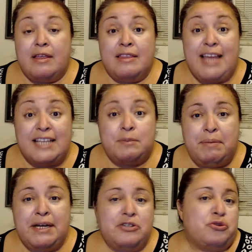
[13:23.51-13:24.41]
that's
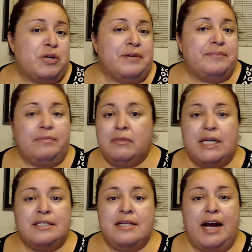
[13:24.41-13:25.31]
bigotry.
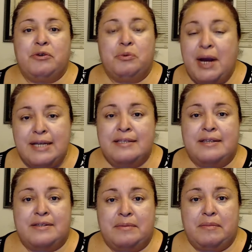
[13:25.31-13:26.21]
That's not
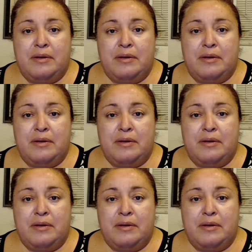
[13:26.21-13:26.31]
racism.